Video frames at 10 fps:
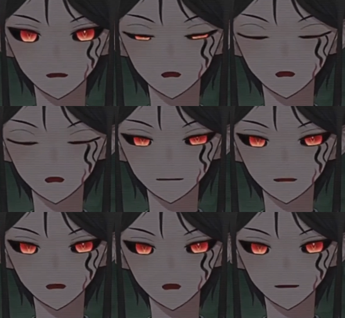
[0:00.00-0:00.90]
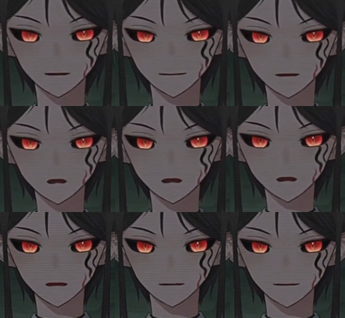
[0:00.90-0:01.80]
and I began to feel
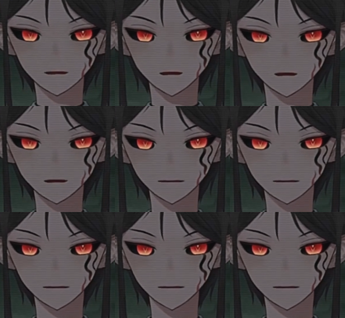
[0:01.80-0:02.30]
woozy.